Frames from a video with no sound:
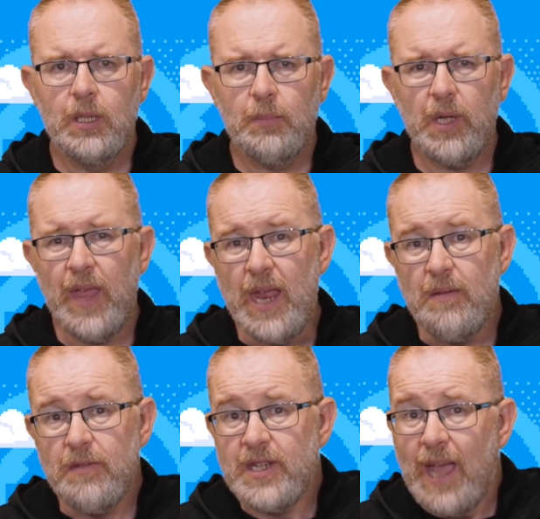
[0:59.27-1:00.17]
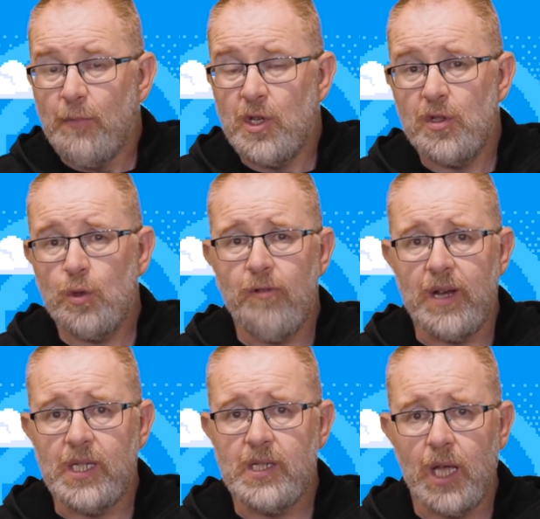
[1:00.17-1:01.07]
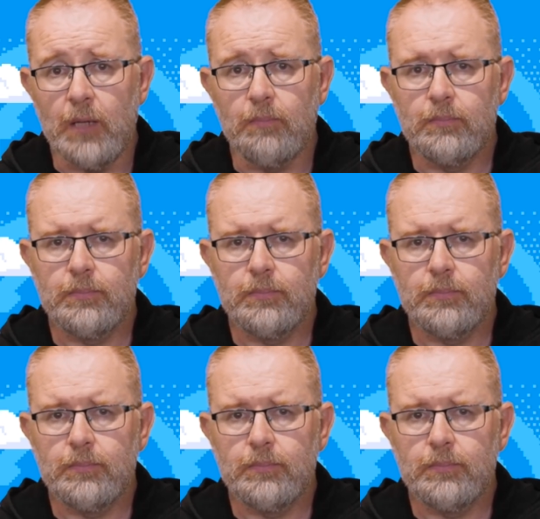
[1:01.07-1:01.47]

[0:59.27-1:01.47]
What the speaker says: By then, the damage is already done.